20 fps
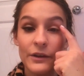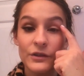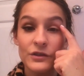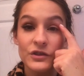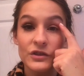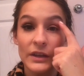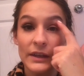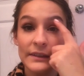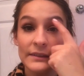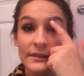
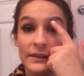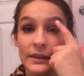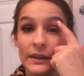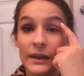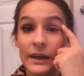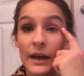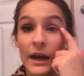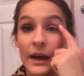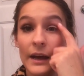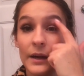just going
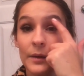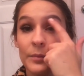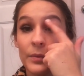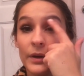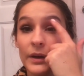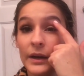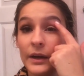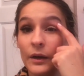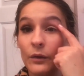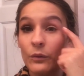to kind of
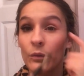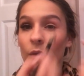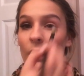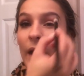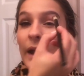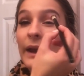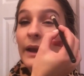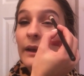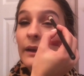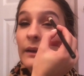put it
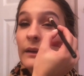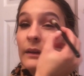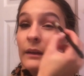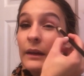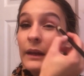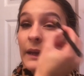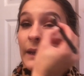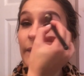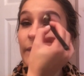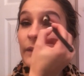right
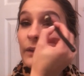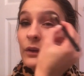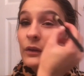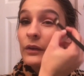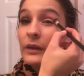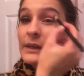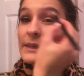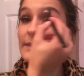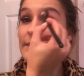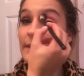in the
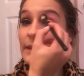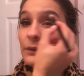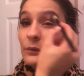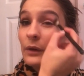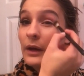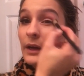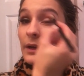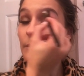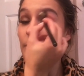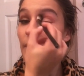crease and
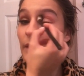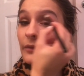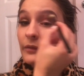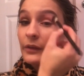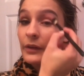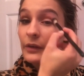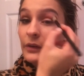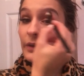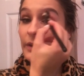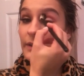right above
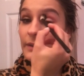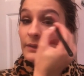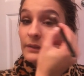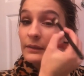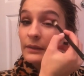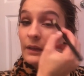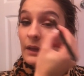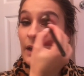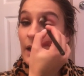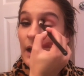the crease.
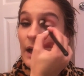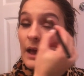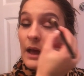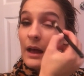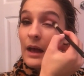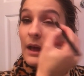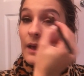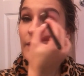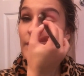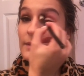
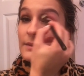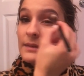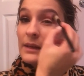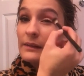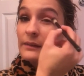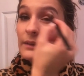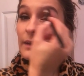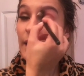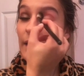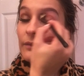This
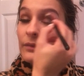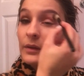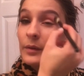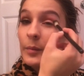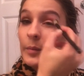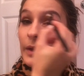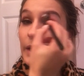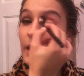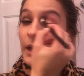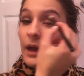doesn't have to
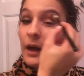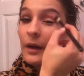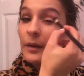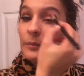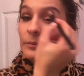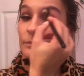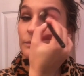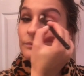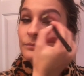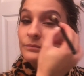be
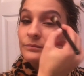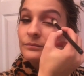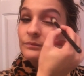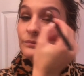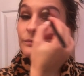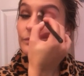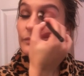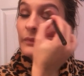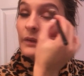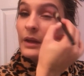
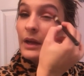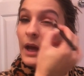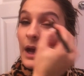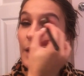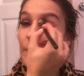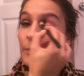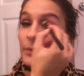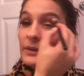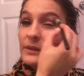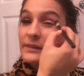
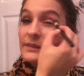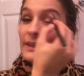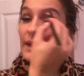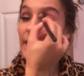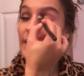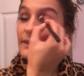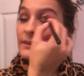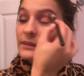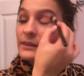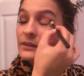
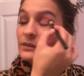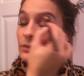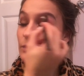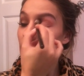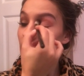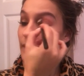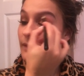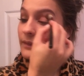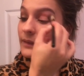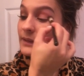precise, because
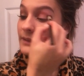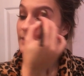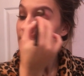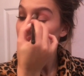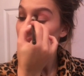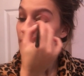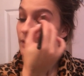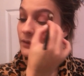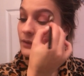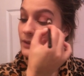what this
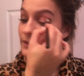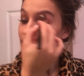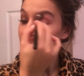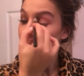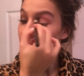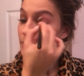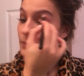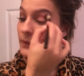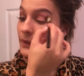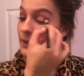color is
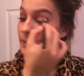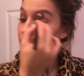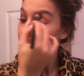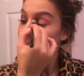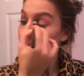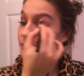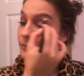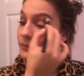doing